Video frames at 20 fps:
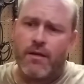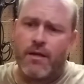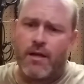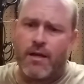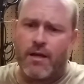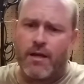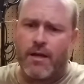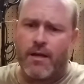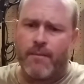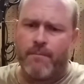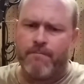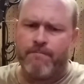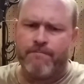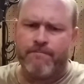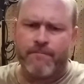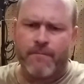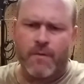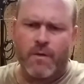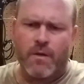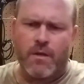
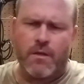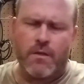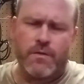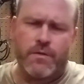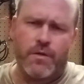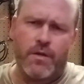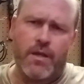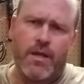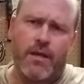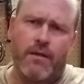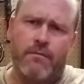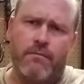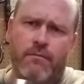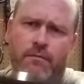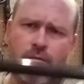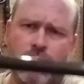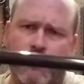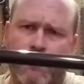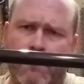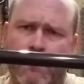So yeah,
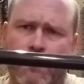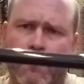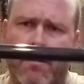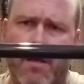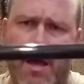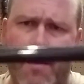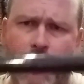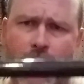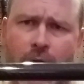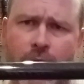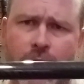I bought